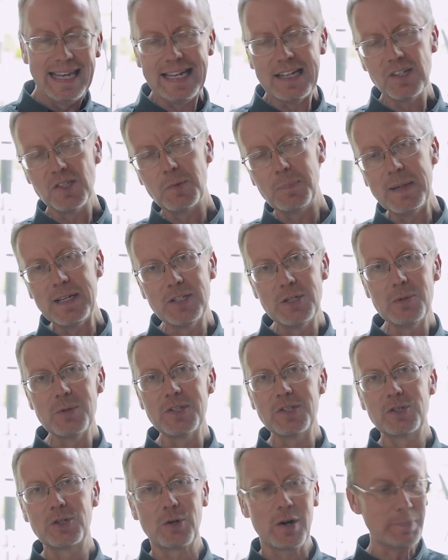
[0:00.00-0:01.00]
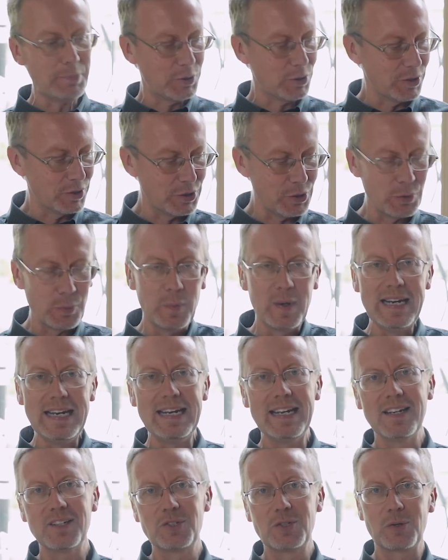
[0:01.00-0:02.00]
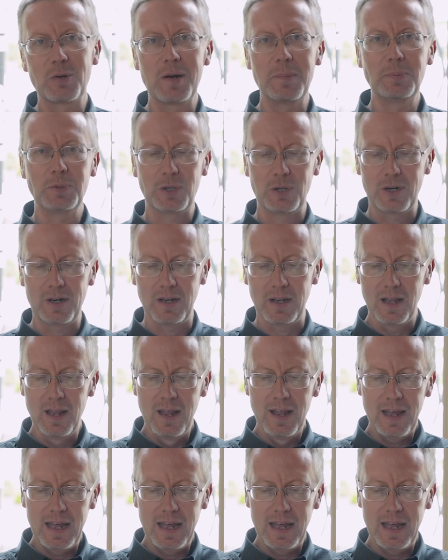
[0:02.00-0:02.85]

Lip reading: He can speak to you in scripture as you're reading scripture